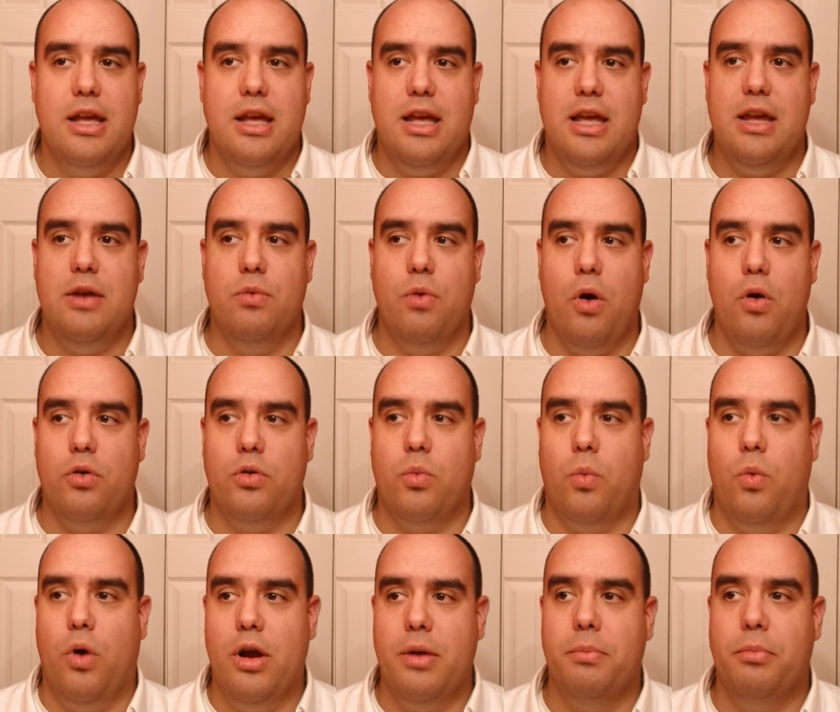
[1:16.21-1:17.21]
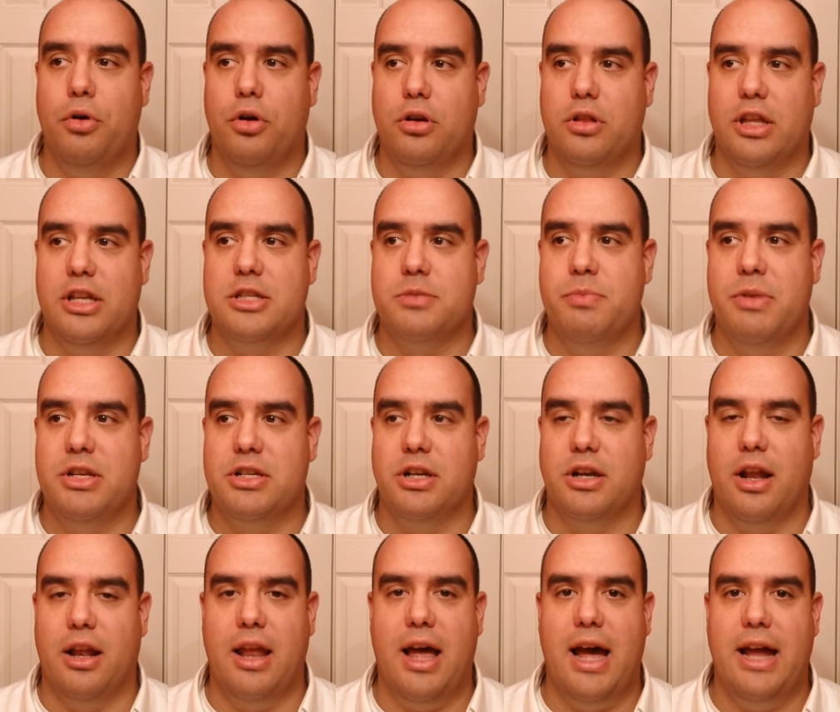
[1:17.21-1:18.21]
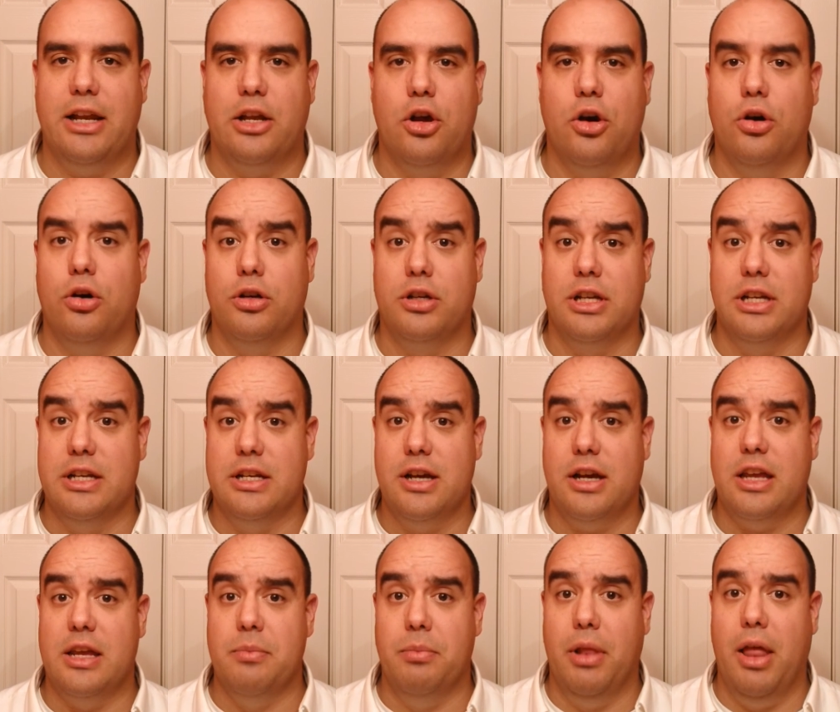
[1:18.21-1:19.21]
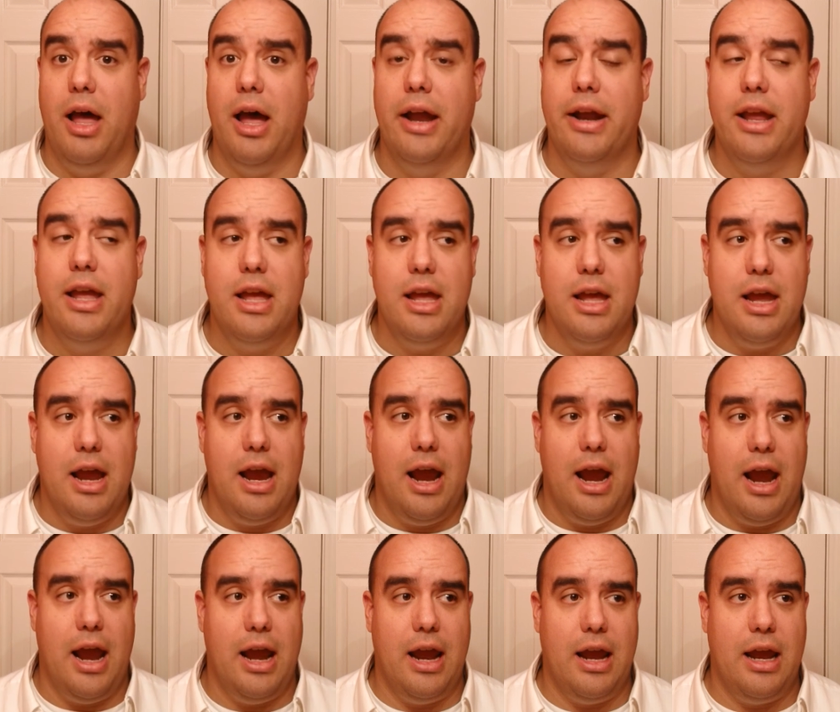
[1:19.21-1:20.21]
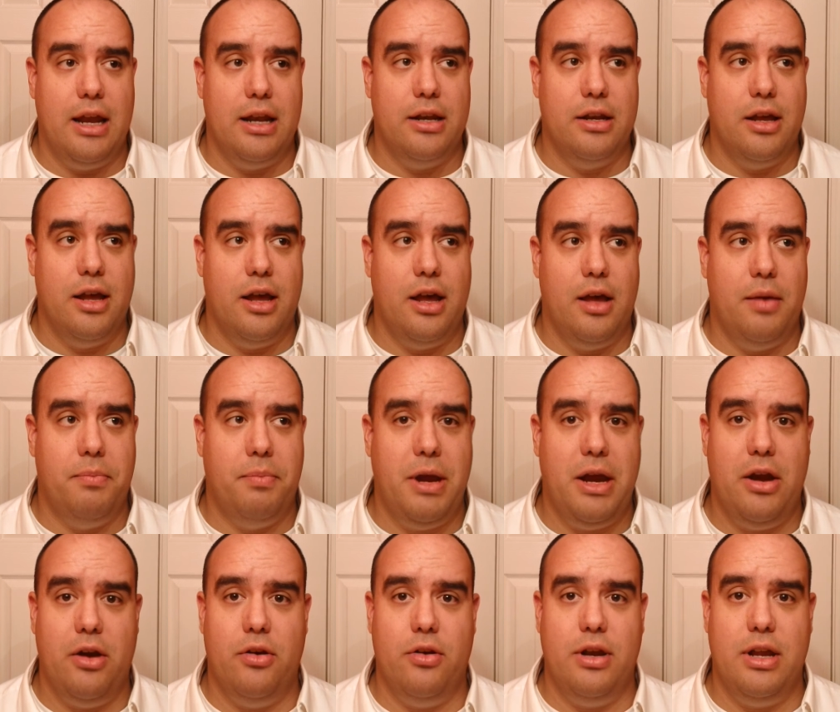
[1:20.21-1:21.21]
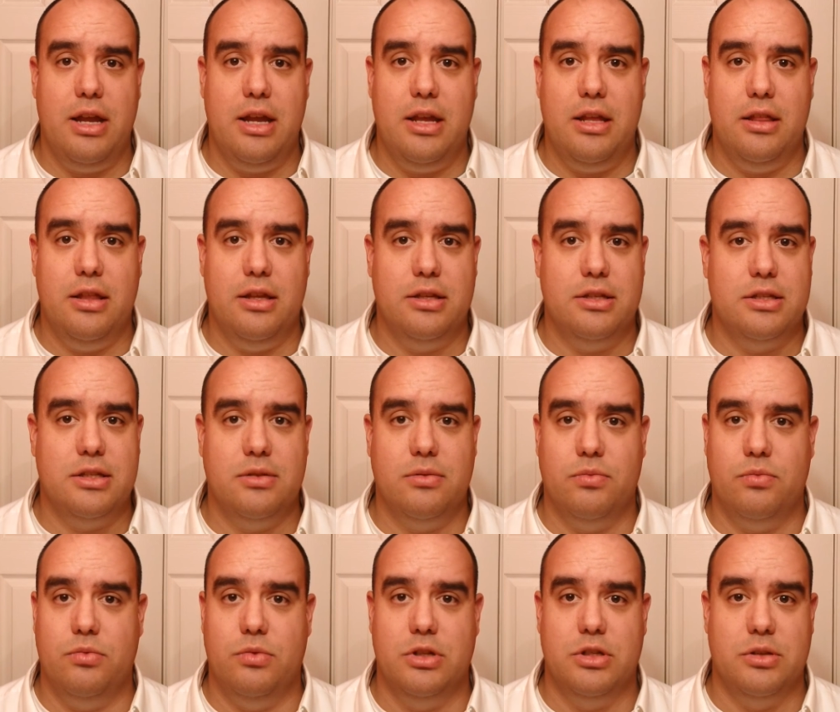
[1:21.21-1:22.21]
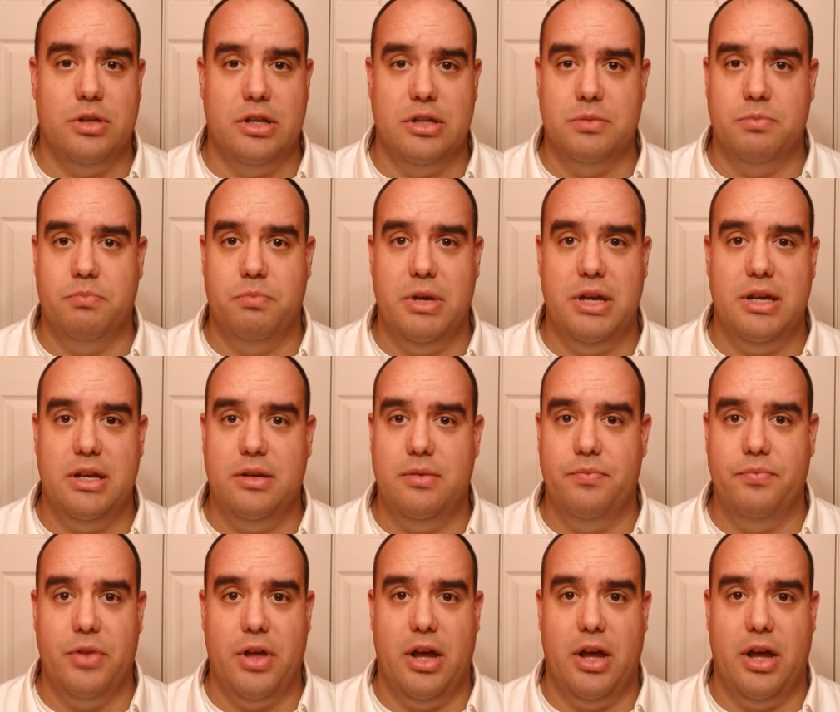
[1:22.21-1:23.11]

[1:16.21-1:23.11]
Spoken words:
He wrote one book that's mentioned a lot called Kentucky Blood, and apparently this was his big